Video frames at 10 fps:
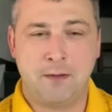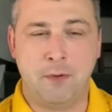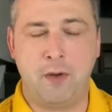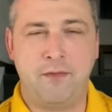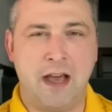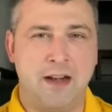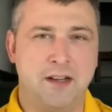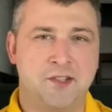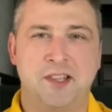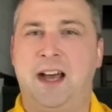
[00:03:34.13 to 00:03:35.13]
But we've got to
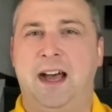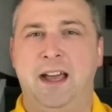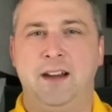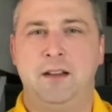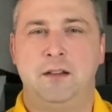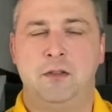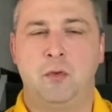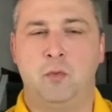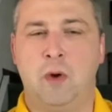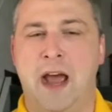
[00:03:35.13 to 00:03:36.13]
decide
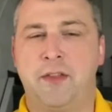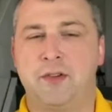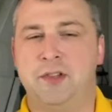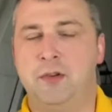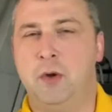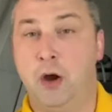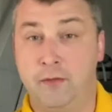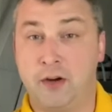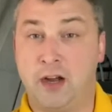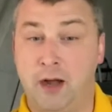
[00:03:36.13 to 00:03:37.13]
rather to
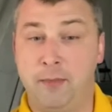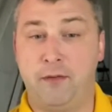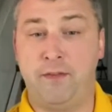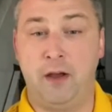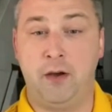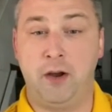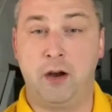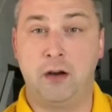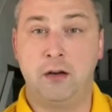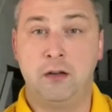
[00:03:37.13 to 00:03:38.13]
overcome the
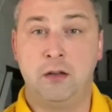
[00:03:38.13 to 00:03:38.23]
failure